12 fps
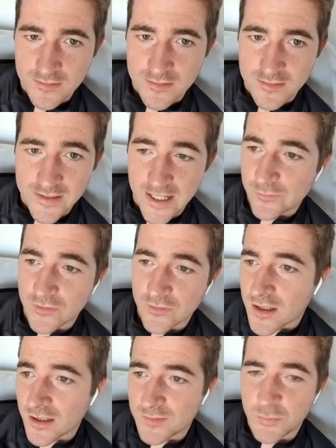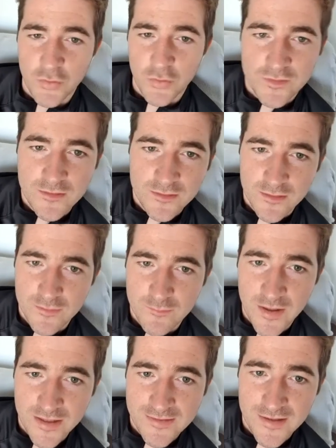Yeah, and he was on Sky Sports,
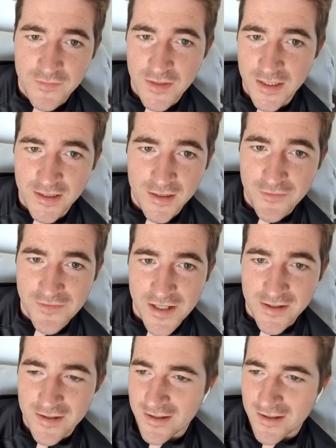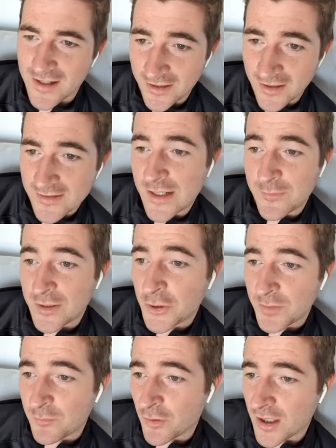main TV, loving it. And I was there with
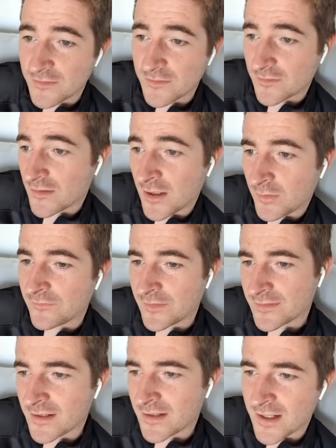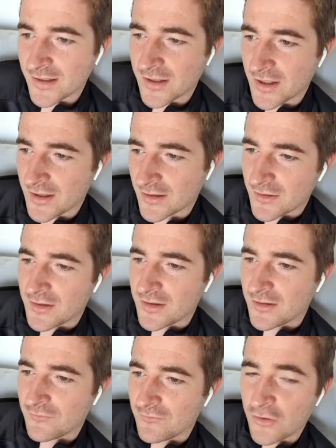Louis Price, who's like one of his
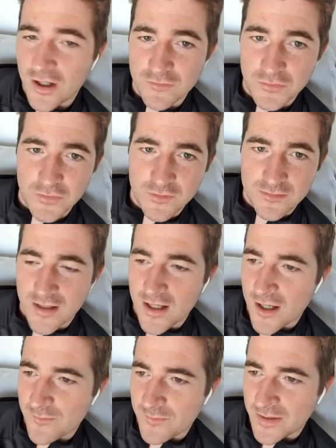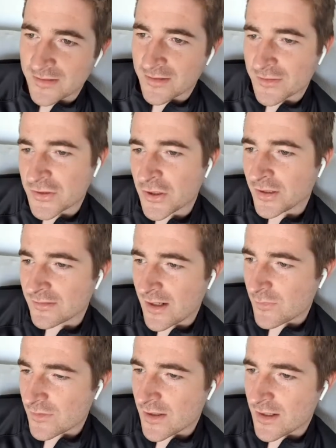rivals in the junior
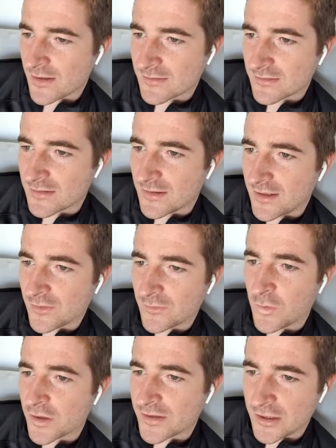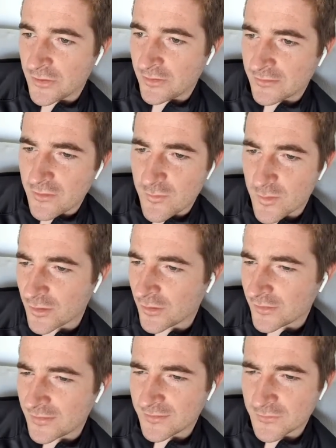table tennis. He was watching Louis and he's like, oh my God,
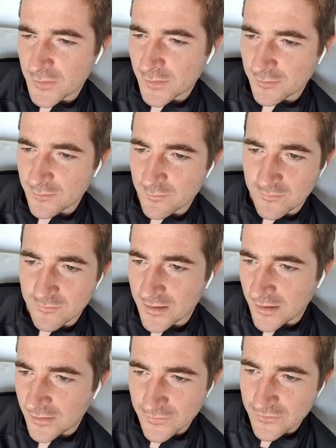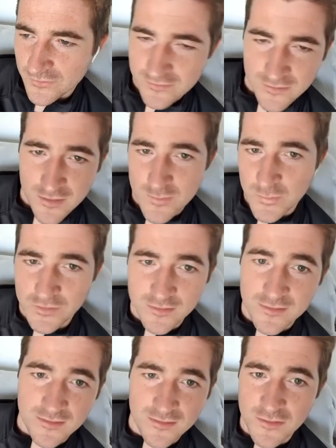this is awesome. Ethan's on Sky Sports.
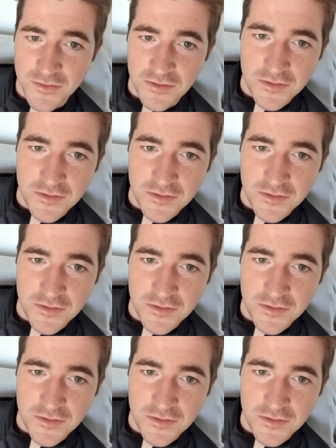This is cool.